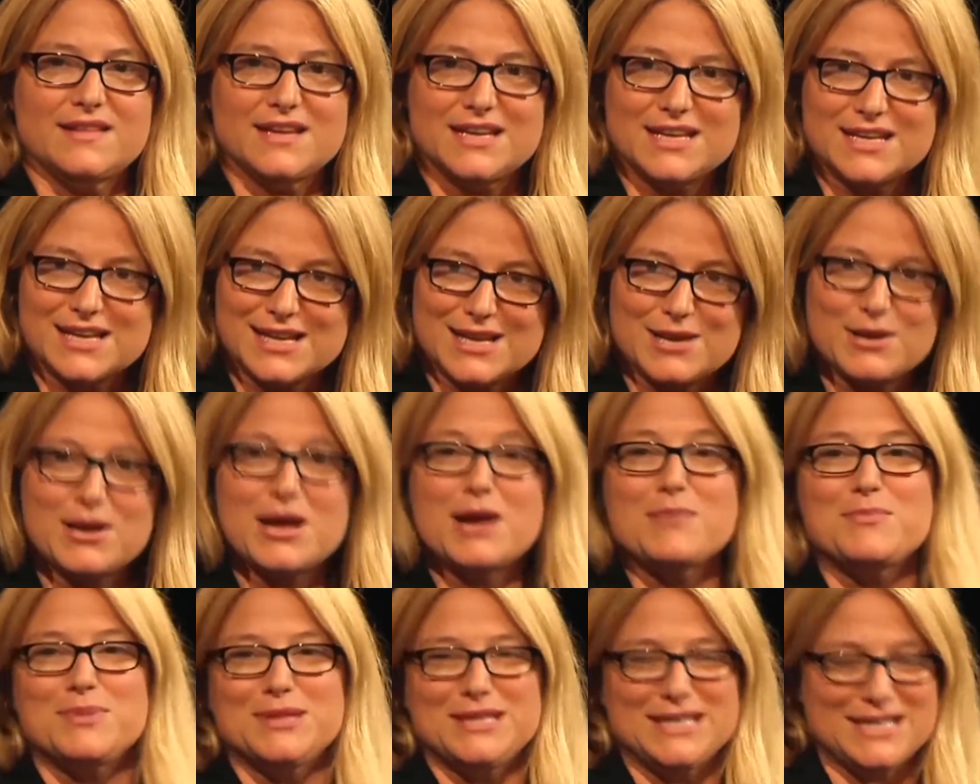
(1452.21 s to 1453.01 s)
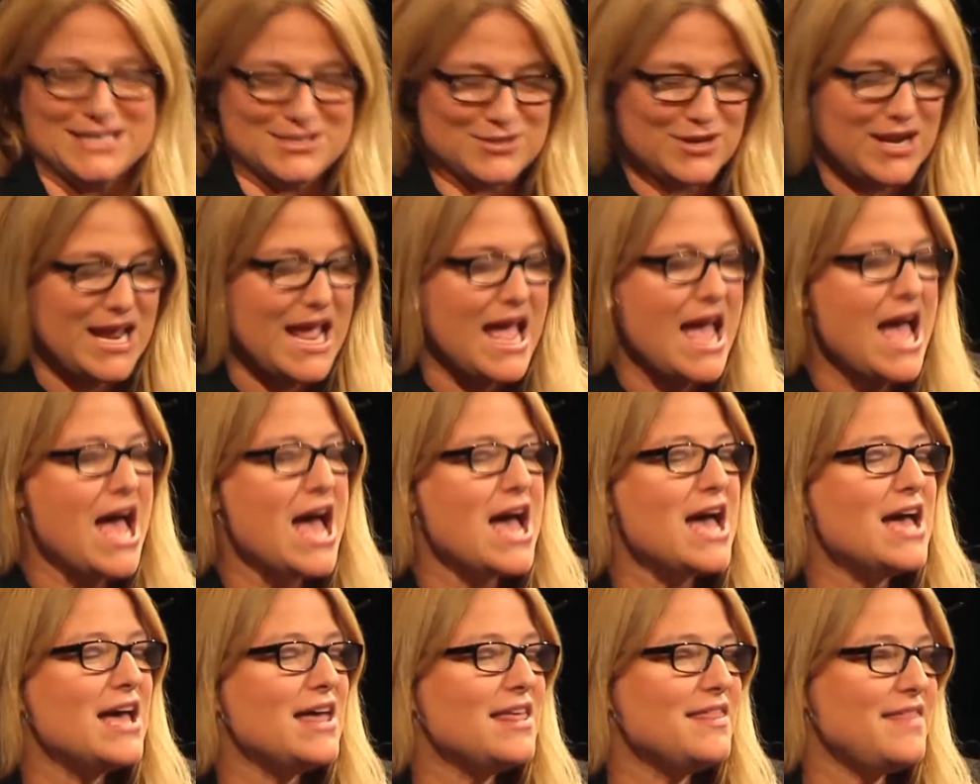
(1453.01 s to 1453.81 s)
then get elected in the industry.
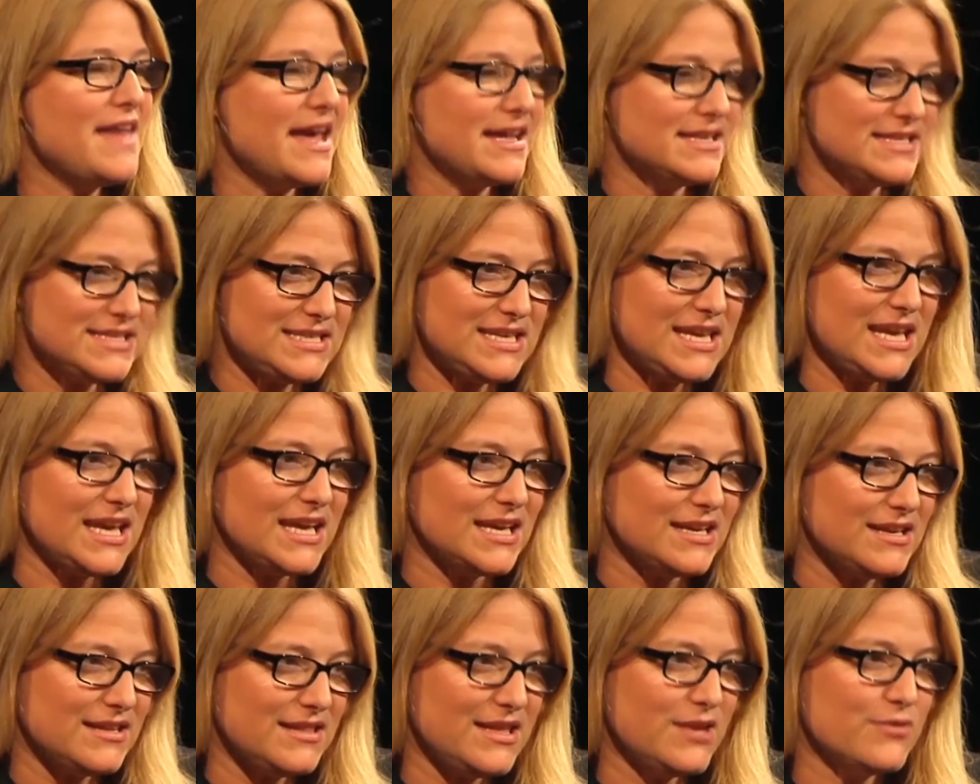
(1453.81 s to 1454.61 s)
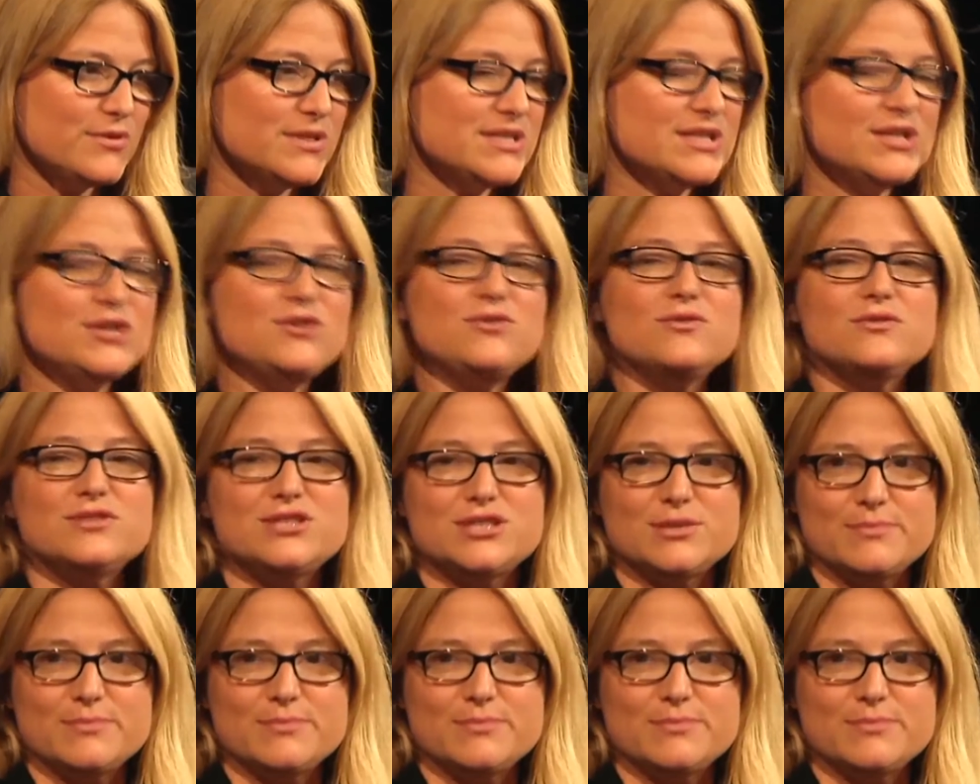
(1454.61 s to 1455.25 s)
That said, there is a huge